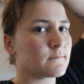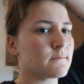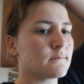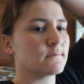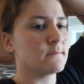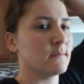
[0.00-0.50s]

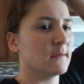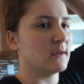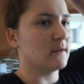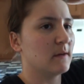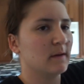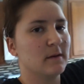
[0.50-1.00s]

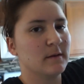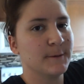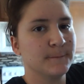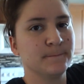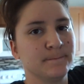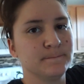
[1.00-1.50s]

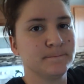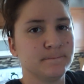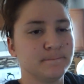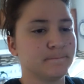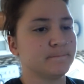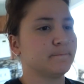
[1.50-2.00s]

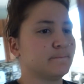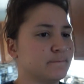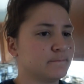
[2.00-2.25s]
(silence)